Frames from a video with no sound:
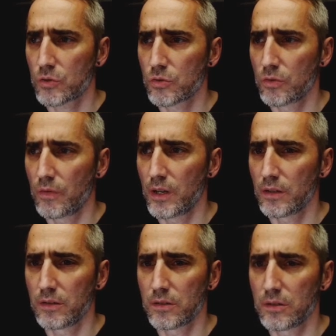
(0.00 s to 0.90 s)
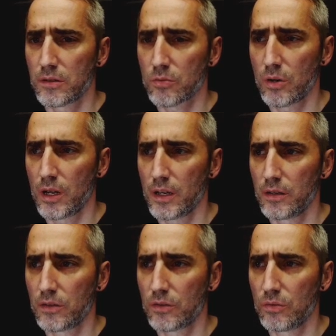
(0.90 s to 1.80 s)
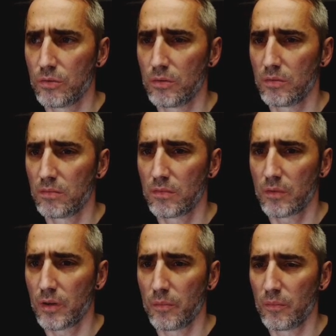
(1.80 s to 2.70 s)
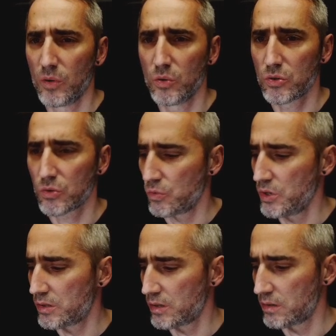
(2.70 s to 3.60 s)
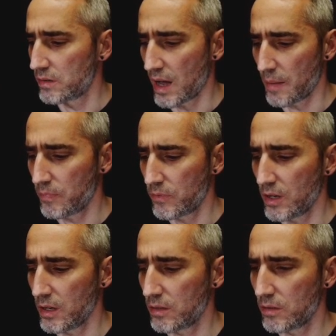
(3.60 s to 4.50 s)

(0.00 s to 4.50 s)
sure whether this is related to the most recent update,